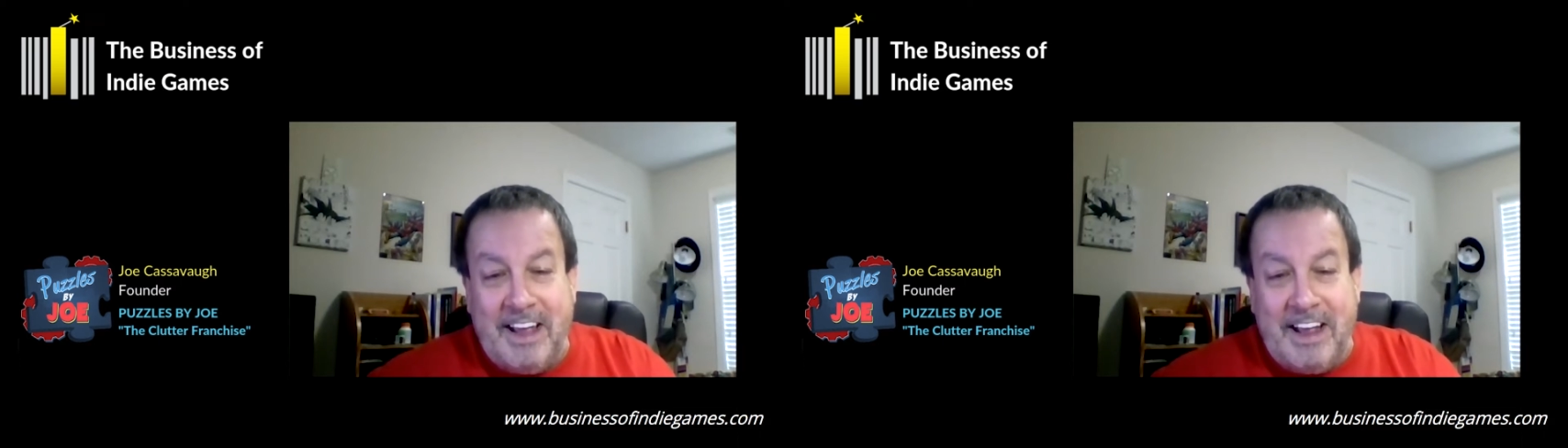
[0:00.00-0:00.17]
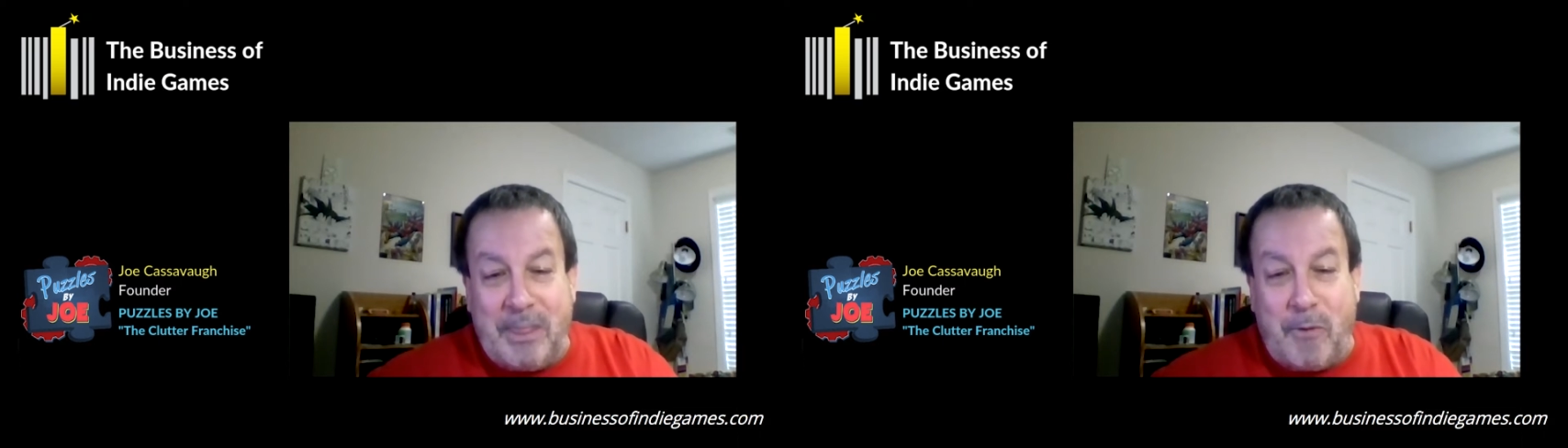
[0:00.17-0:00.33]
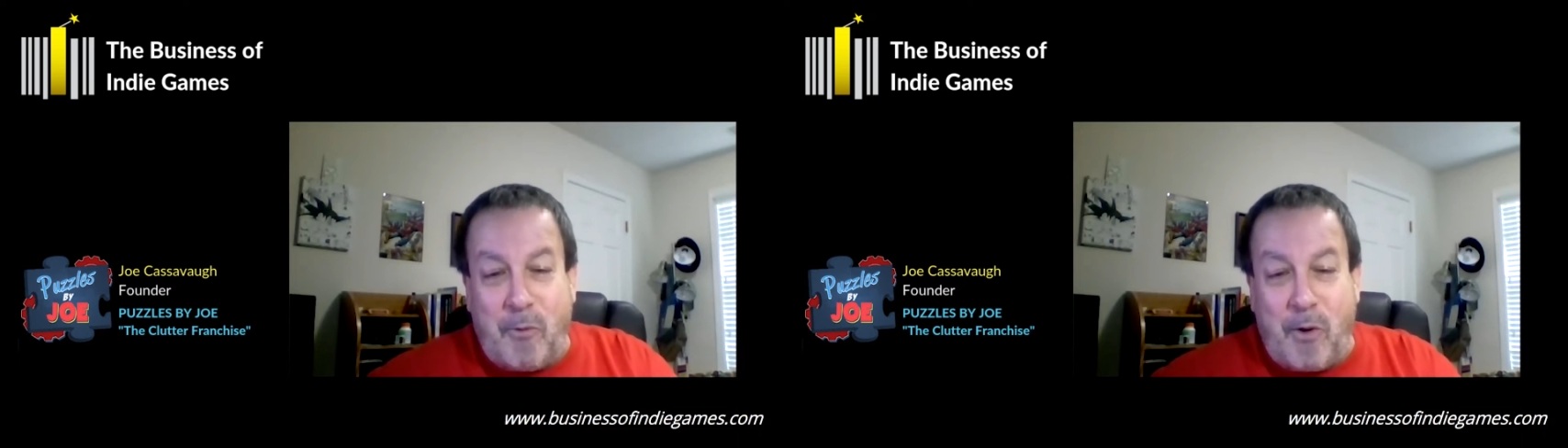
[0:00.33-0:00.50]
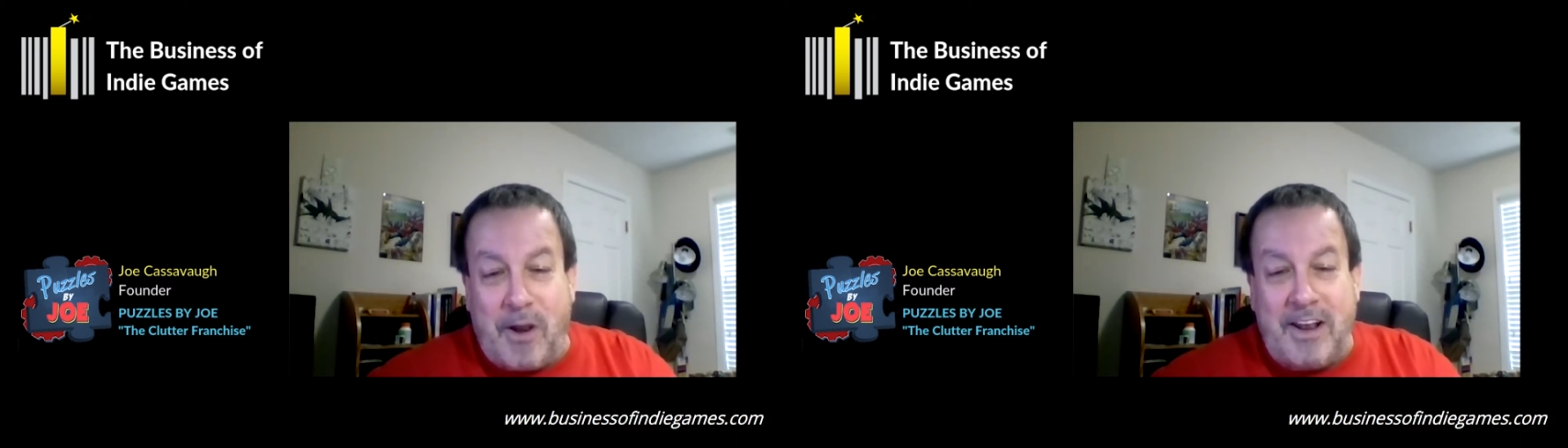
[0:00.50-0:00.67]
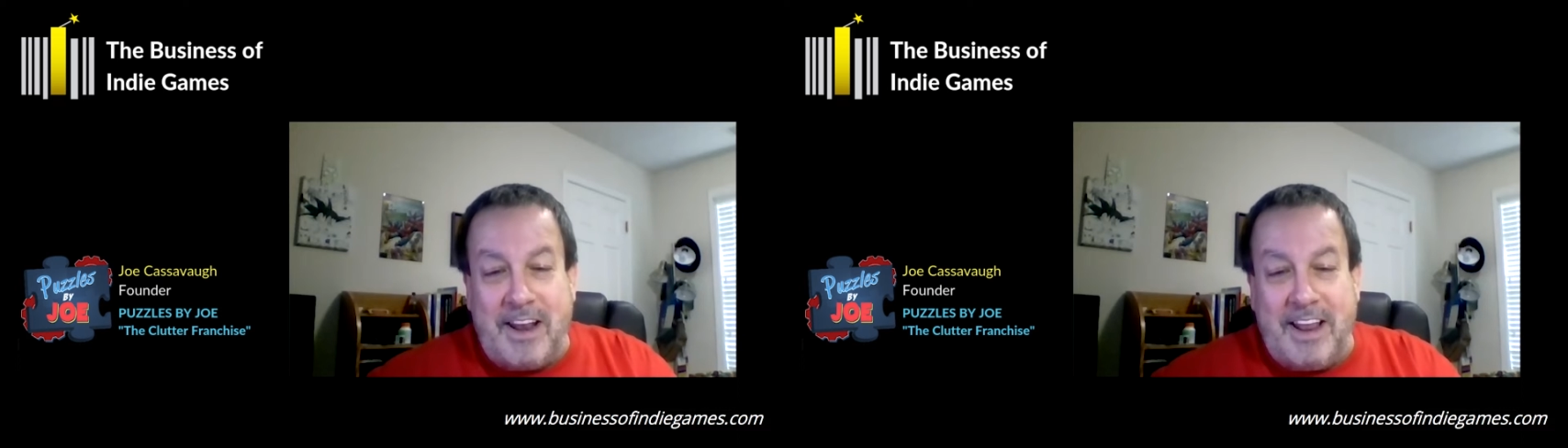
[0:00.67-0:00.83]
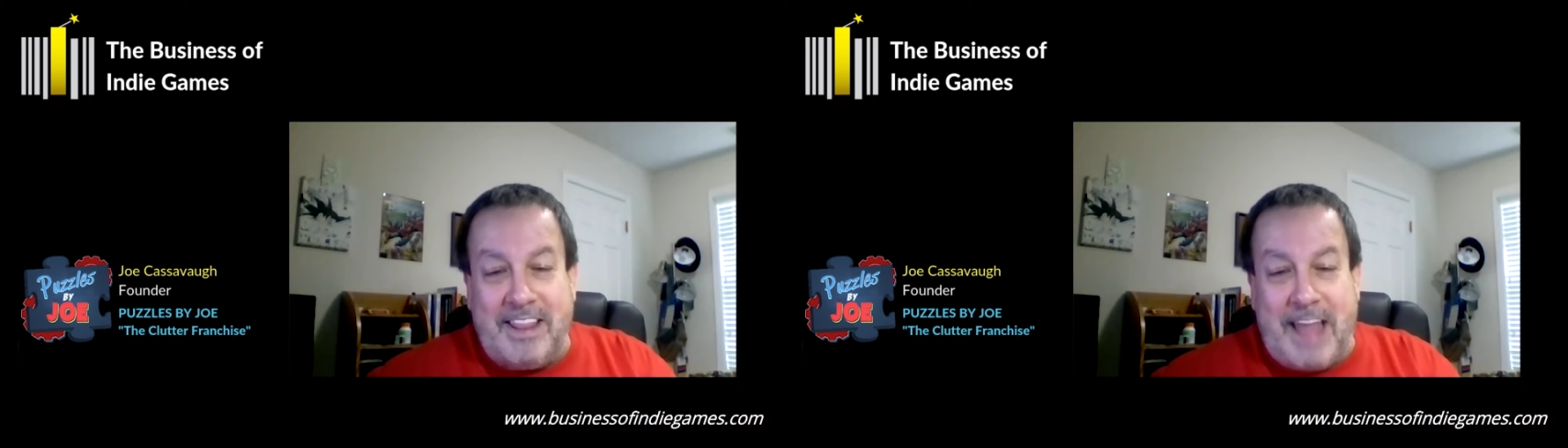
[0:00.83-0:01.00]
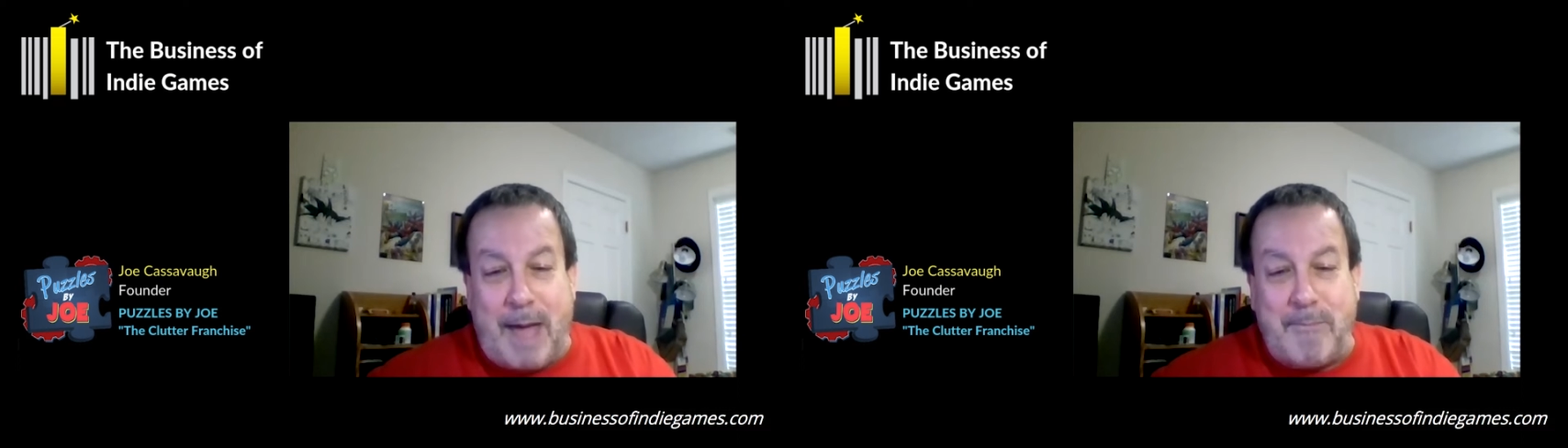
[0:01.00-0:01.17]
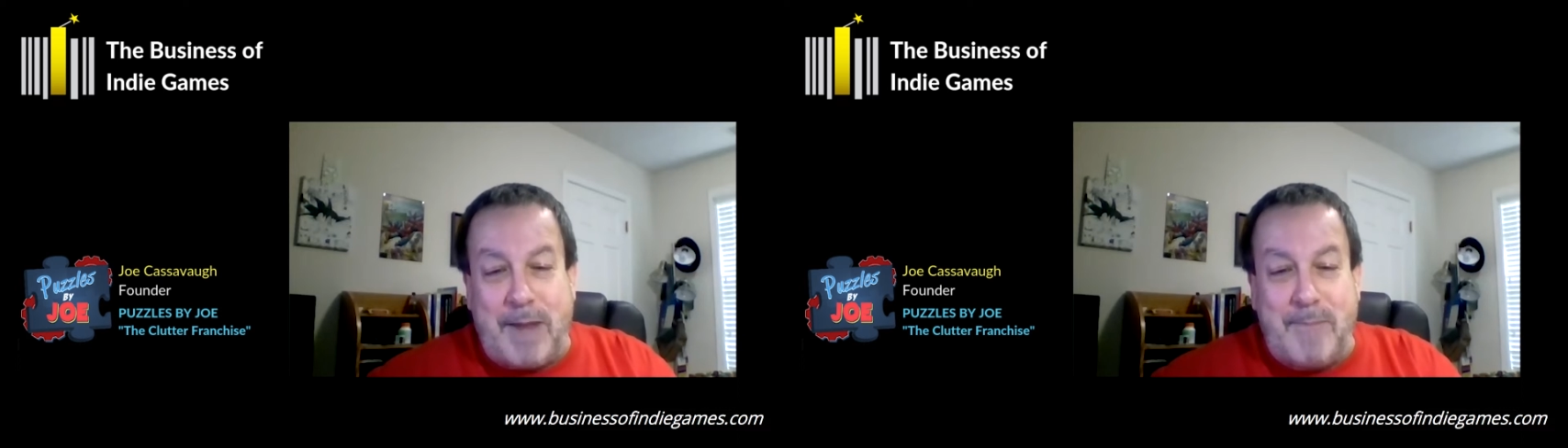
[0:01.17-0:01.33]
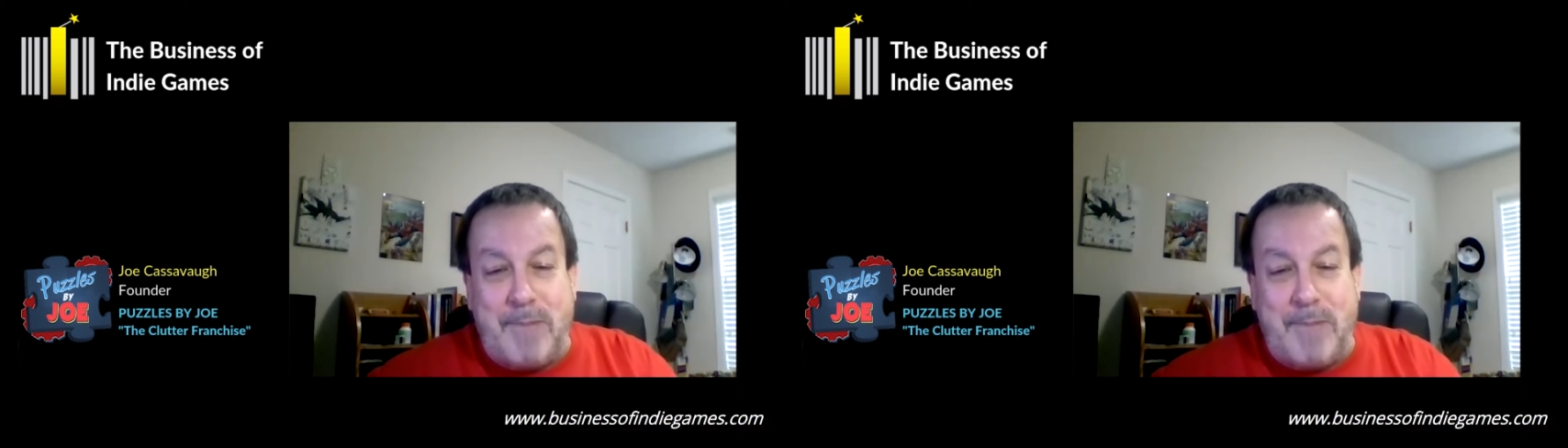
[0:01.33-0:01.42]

there weren't that many